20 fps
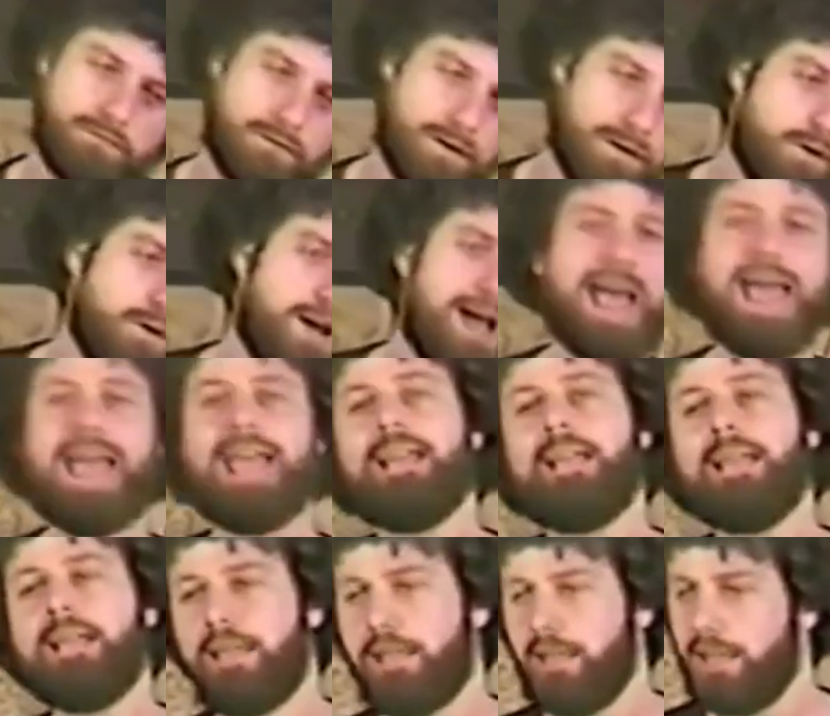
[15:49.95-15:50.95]
you know,
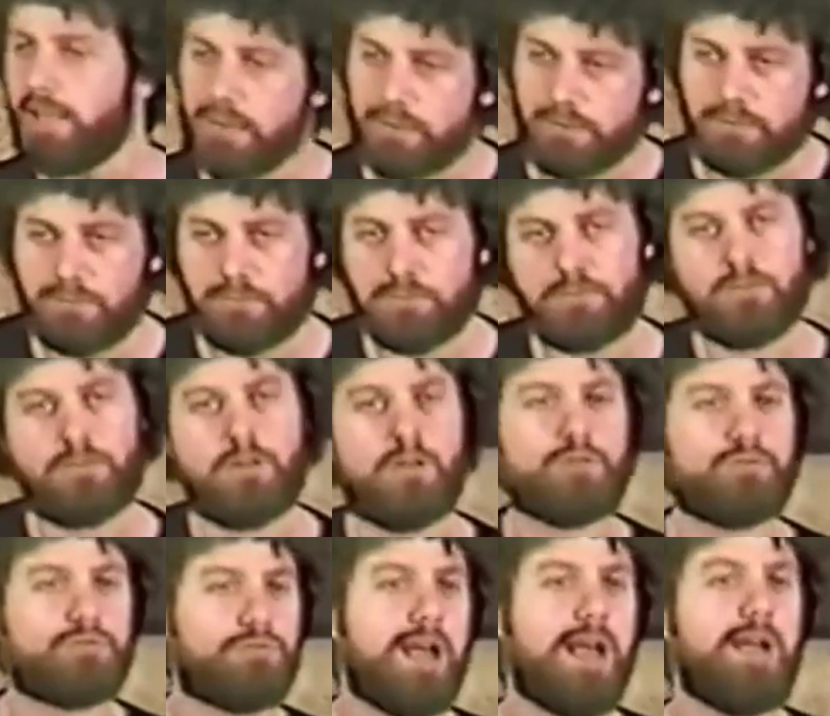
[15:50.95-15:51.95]
hiding and
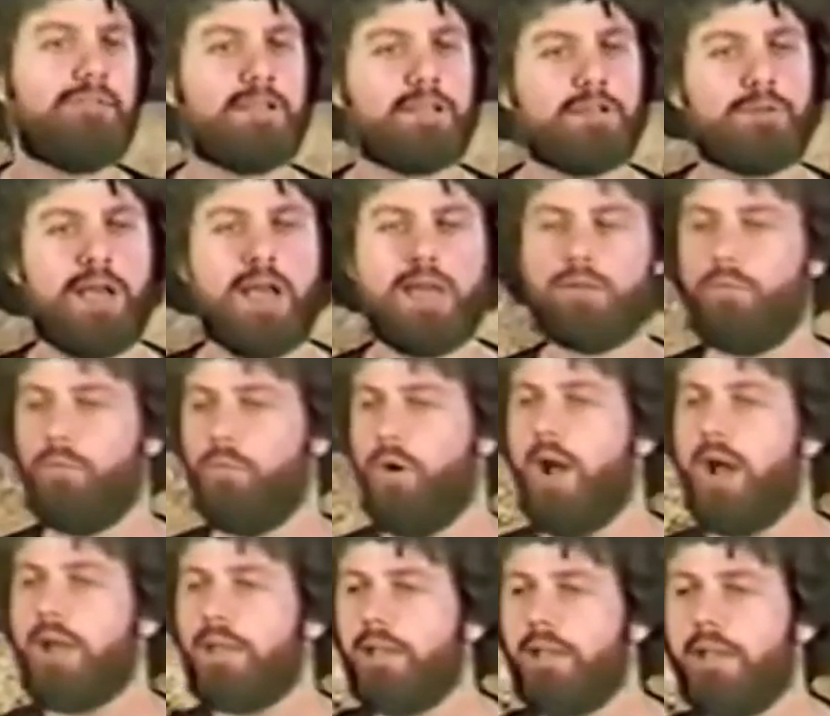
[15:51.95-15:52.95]
traveling around and
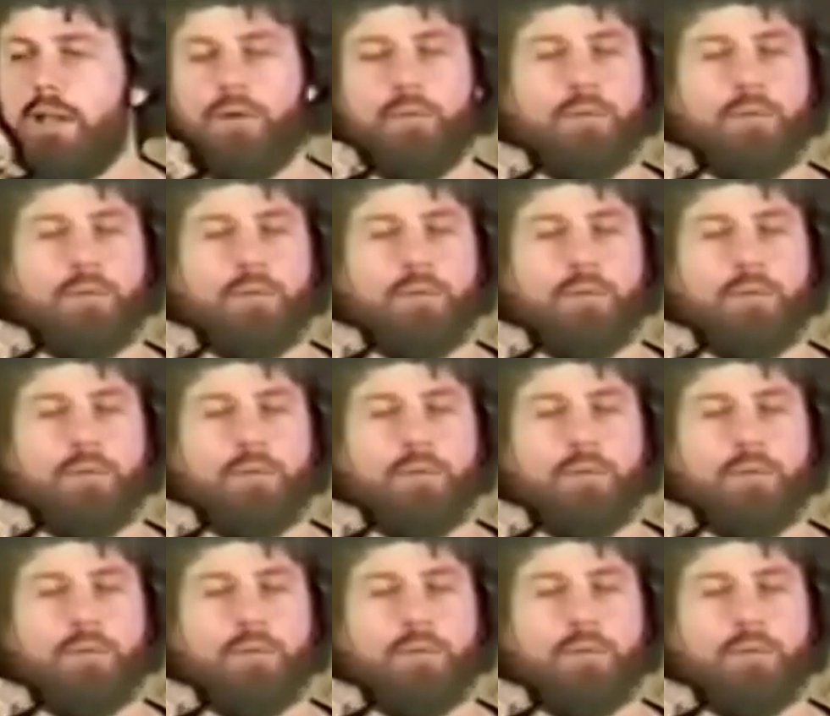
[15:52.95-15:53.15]
walking